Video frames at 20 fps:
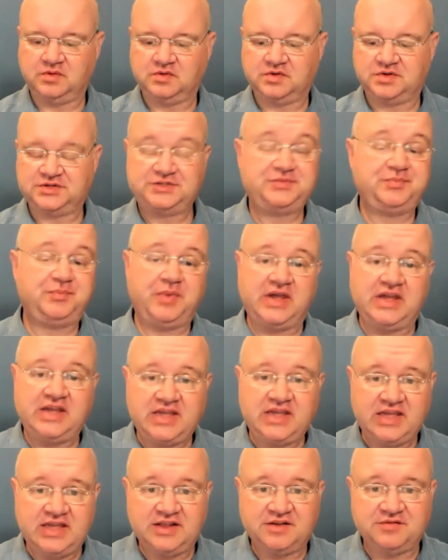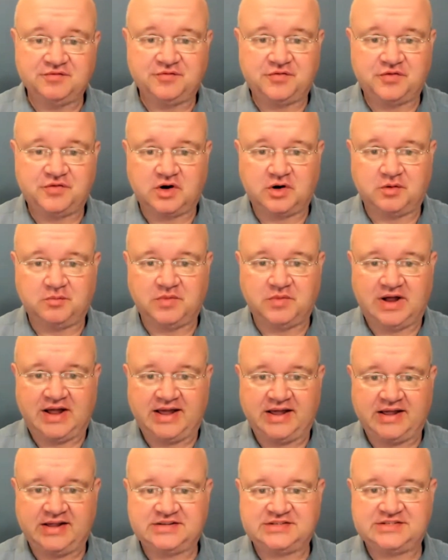speaking for
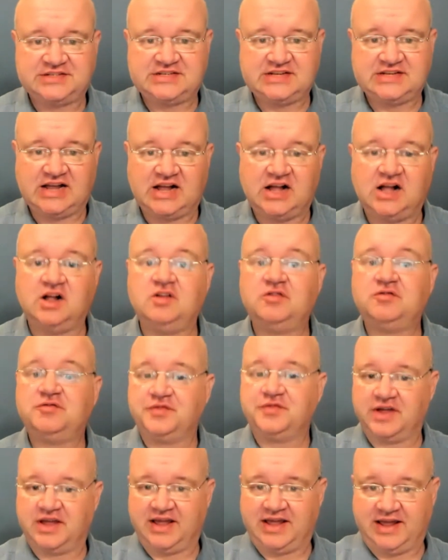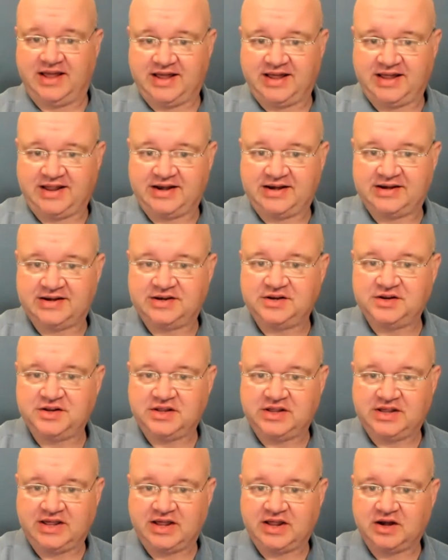myself, and
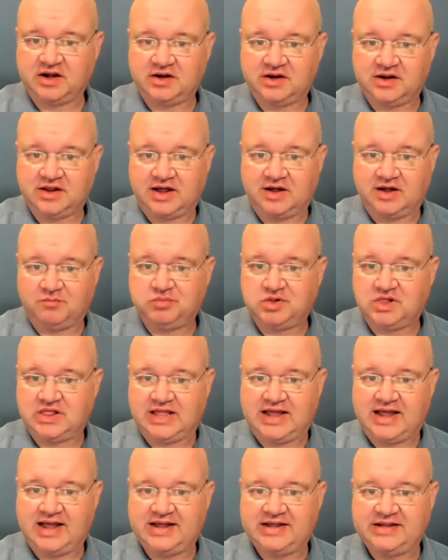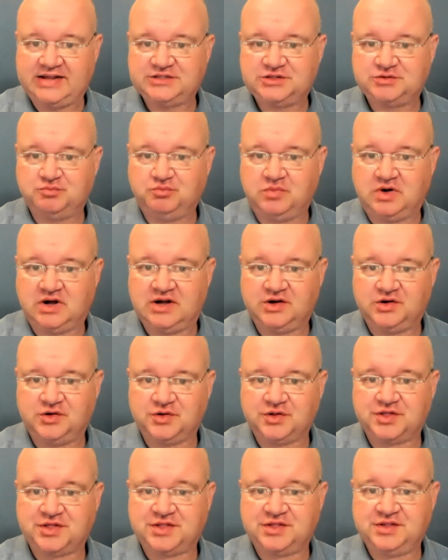it applies
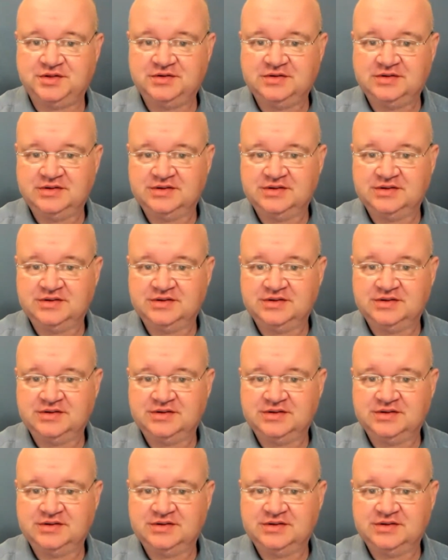both